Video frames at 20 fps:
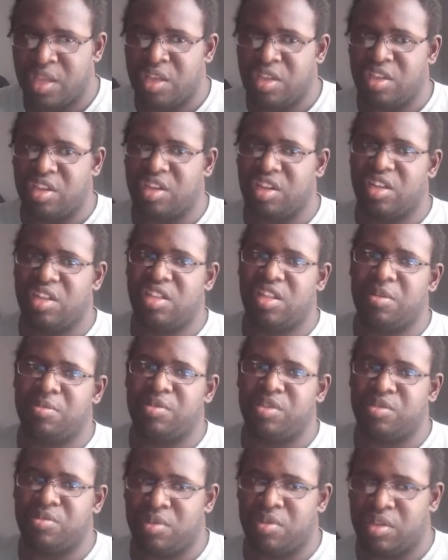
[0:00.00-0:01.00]
You're going to love
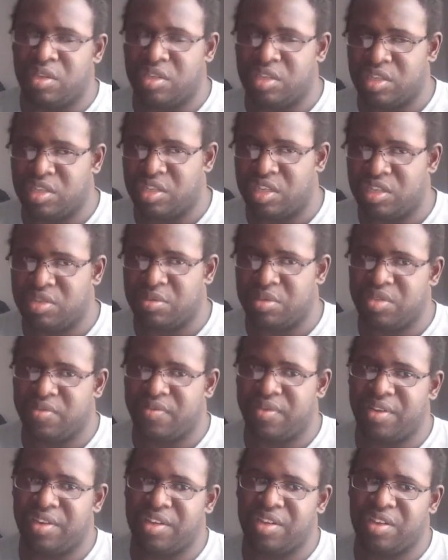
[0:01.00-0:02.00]
this one because this one is
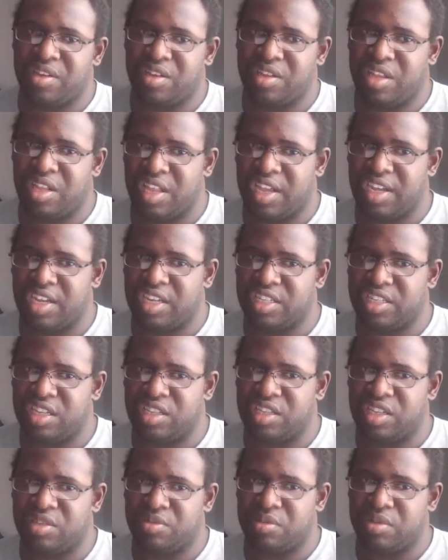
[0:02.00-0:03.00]
very good. And like I said,
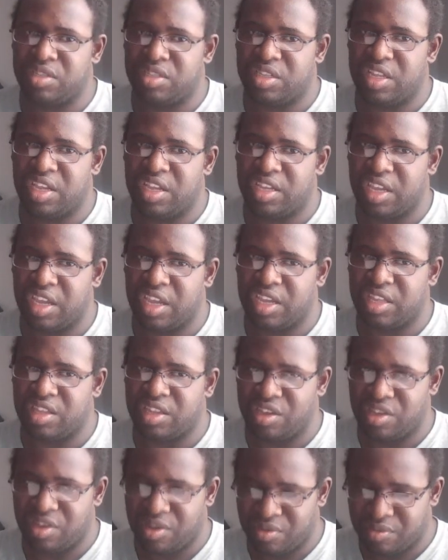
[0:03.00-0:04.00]
this one is dedicated to
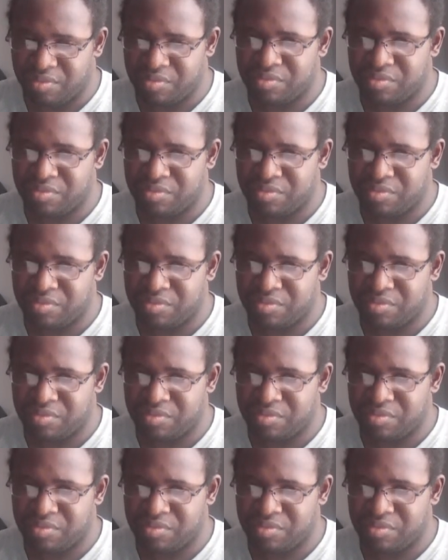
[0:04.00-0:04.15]
you.